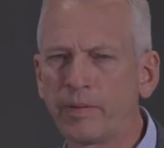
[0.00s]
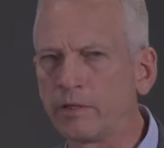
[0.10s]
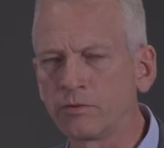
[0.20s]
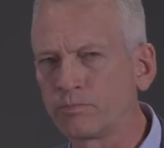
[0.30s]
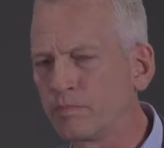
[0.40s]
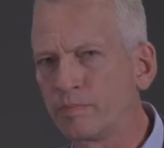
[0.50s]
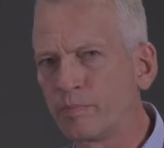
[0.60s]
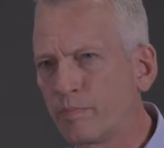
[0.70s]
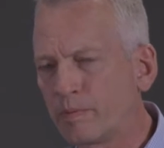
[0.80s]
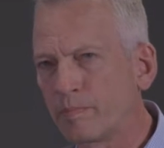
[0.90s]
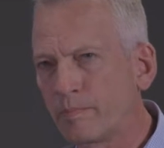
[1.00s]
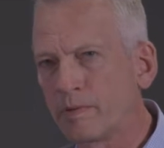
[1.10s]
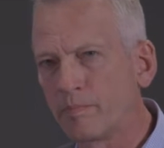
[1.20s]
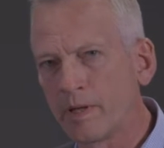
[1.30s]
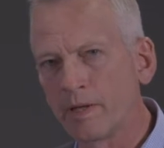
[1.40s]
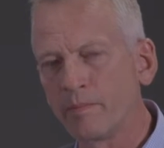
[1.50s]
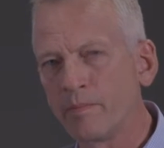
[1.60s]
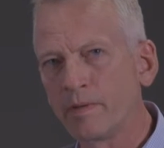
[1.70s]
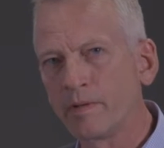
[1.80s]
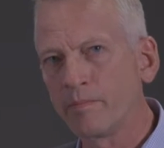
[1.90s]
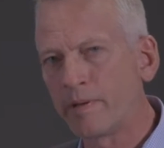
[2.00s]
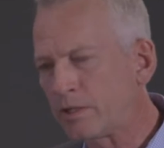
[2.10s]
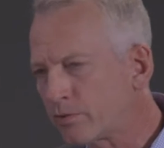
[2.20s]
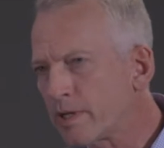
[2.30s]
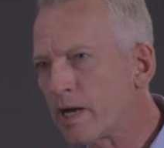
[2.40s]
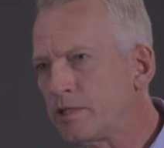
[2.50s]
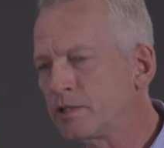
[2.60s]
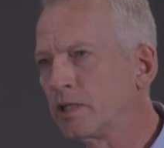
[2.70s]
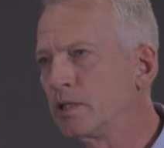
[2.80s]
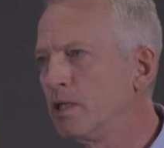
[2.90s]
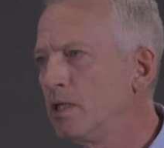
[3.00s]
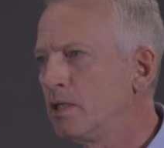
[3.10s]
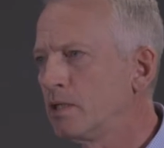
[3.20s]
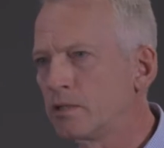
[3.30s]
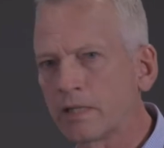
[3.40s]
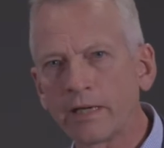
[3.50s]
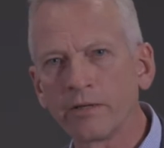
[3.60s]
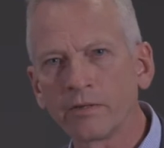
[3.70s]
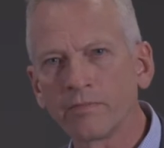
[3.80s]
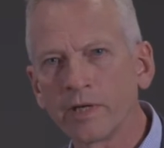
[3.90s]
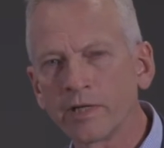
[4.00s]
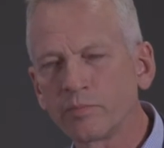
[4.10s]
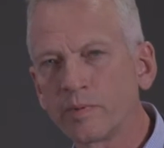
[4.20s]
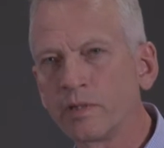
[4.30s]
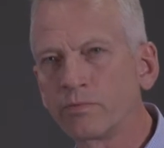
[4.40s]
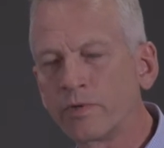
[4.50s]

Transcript: uh, uh, patronizing desire of the husband.